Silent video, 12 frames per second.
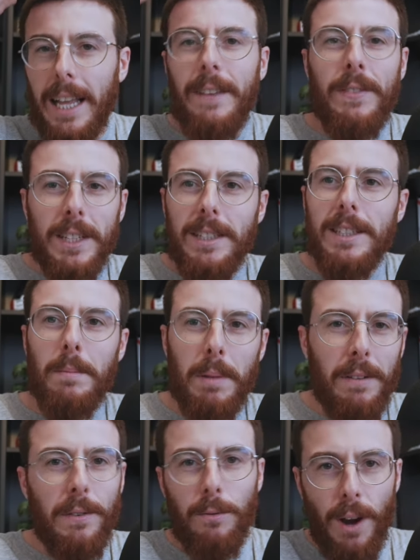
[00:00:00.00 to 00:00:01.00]
If this is a
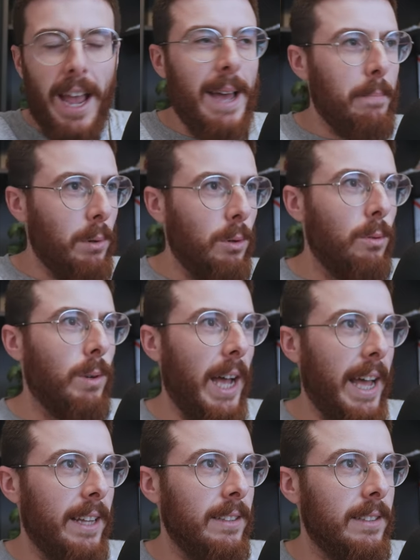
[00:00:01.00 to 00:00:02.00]
bit of a ramble
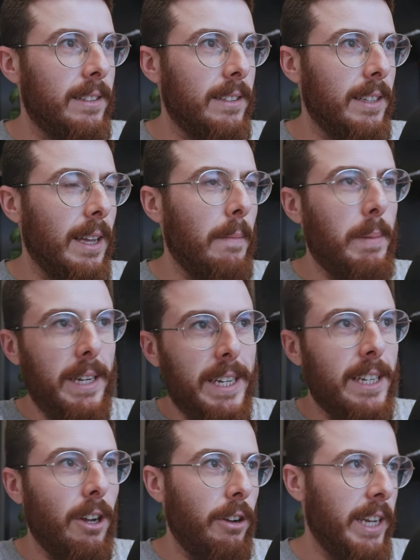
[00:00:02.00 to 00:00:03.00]
and a bit
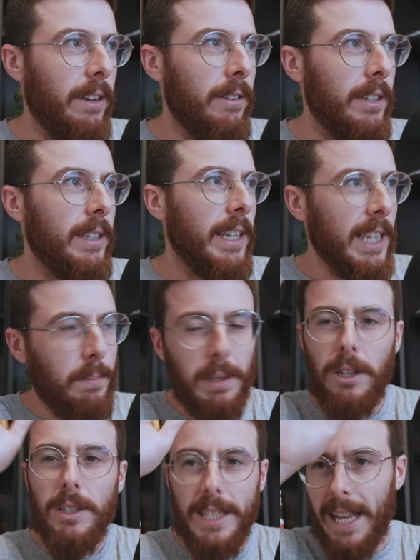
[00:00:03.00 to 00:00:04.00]
incoherent, it's
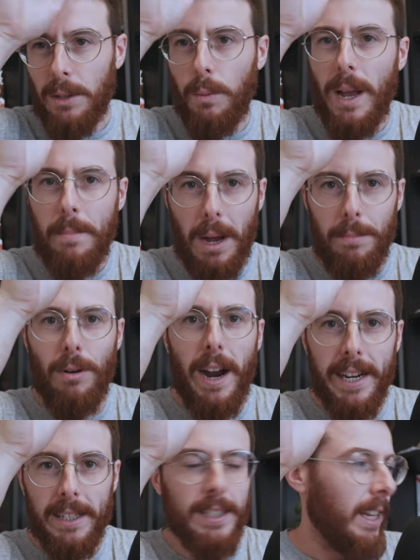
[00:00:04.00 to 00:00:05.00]
because that's where my
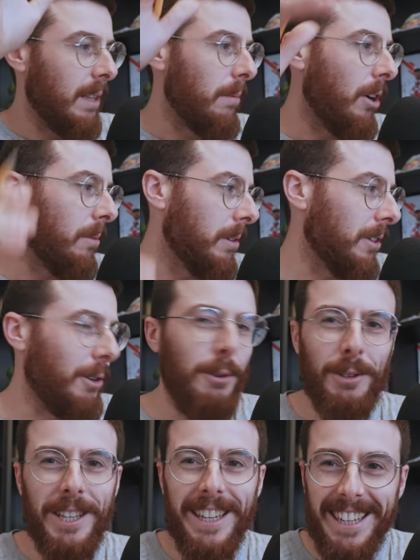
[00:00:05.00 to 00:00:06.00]
brain is at the moment on all
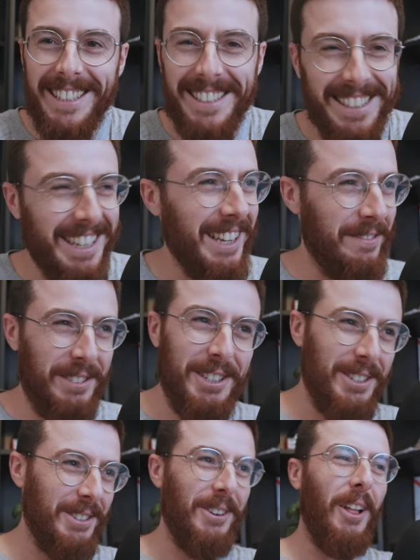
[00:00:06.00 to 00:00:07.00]
this. It's
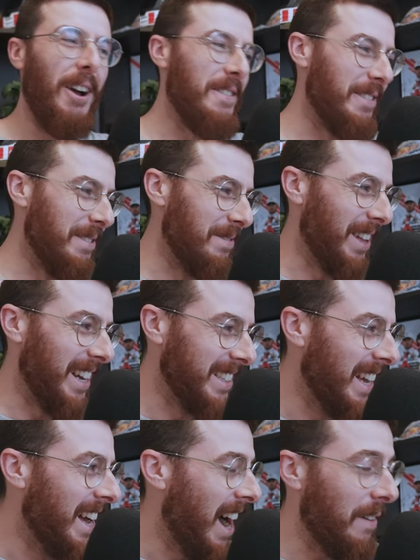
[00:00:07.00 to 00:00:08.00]
just all over the place.
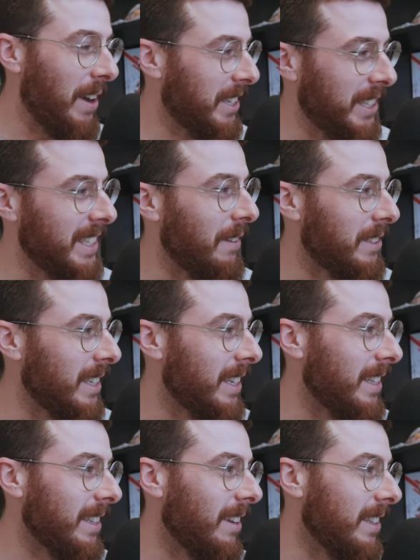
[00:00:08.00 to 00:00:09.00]
I've actually never seen
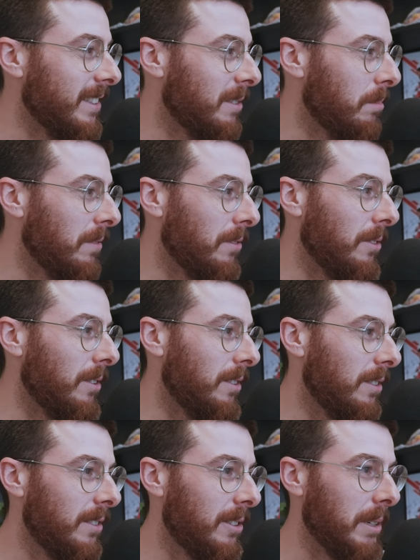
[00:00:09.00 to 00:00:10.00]
anything like this before,
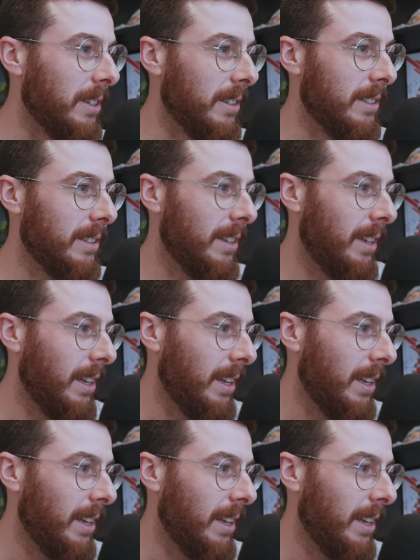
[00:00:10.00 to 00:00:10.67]
to be honest.